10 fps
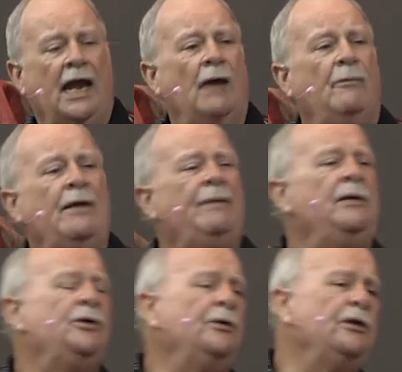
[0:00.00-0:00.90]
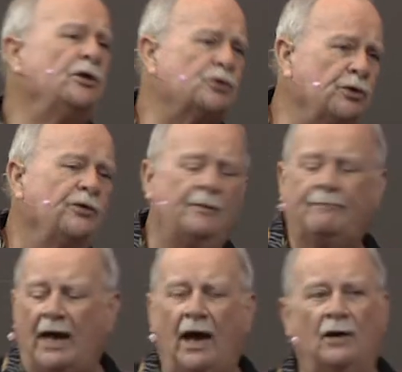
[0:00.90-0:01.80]
And we've been doing the truth
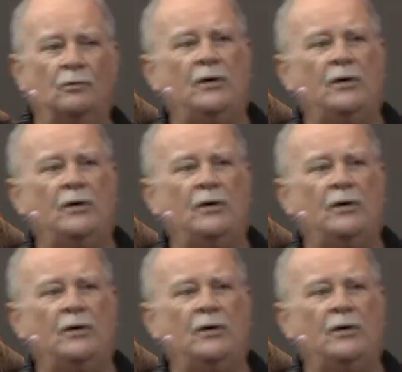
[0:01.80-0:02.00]
about,